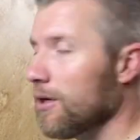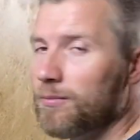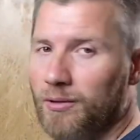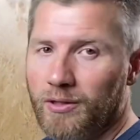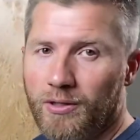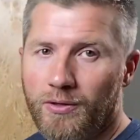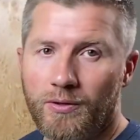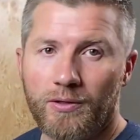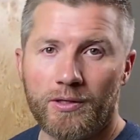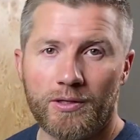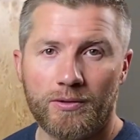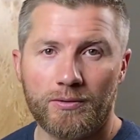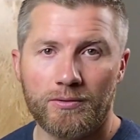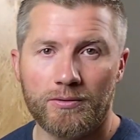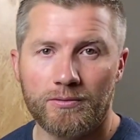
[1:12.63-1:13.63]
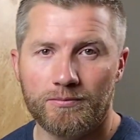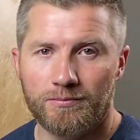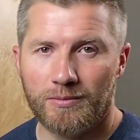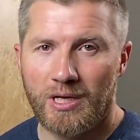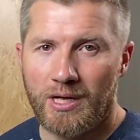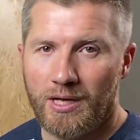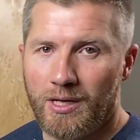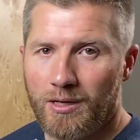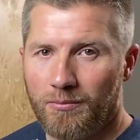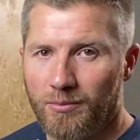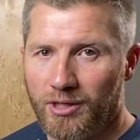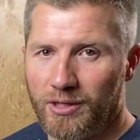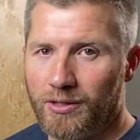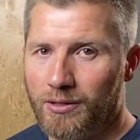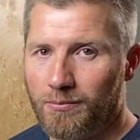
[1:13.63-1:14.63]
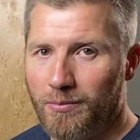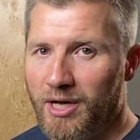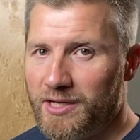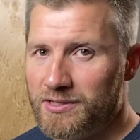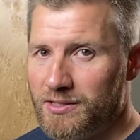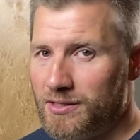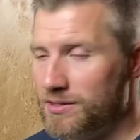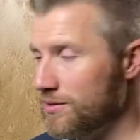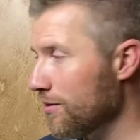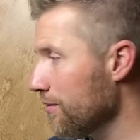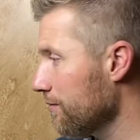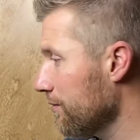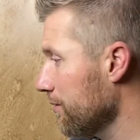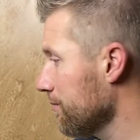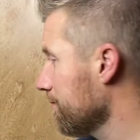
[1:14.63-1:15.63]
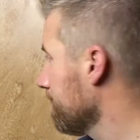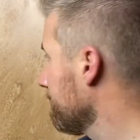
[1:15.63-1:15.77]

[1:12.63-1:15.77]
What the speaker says: and look really cool. Be a good base to start from.